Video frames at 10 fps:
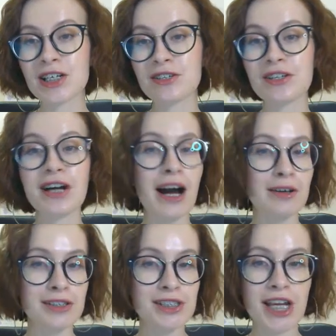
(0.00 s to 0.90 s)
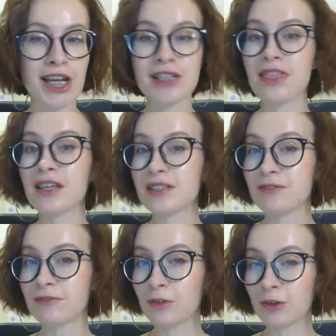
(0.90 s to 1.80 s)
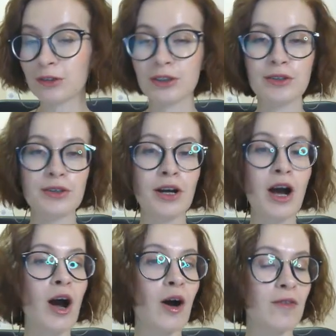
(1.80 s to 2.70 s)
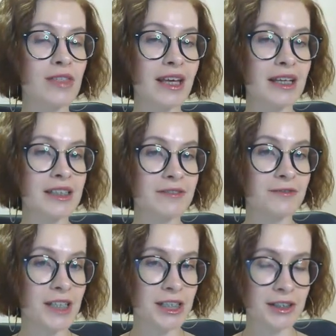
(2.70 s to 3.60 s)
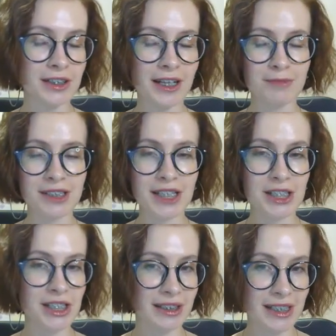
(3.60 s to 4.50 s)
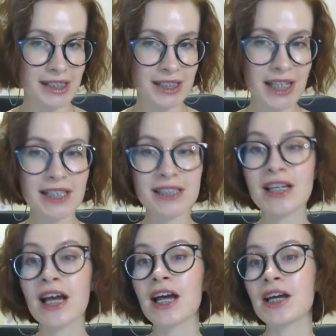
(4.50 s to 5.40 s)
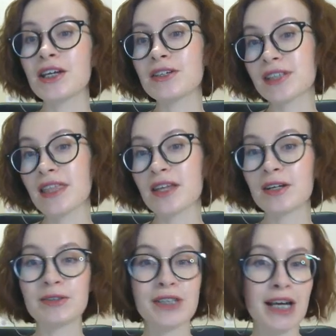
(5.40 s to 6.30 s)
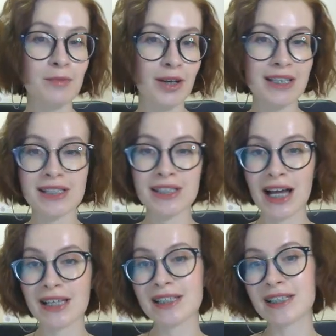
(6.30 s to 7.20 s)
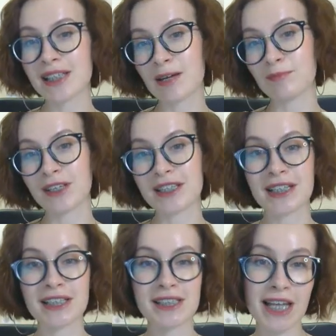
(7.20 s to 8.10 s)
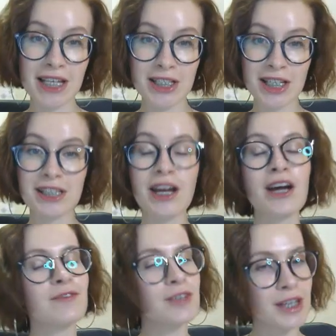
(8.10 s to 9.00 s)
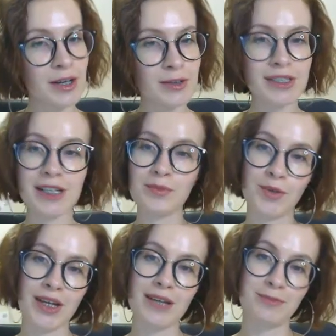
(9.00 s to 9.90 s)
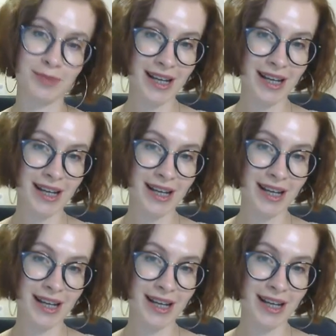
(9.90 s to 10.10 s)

show you how to change the default look of the individual accommodation listings using the Hotel Booking Styles and Templates extension for the Hotel Booking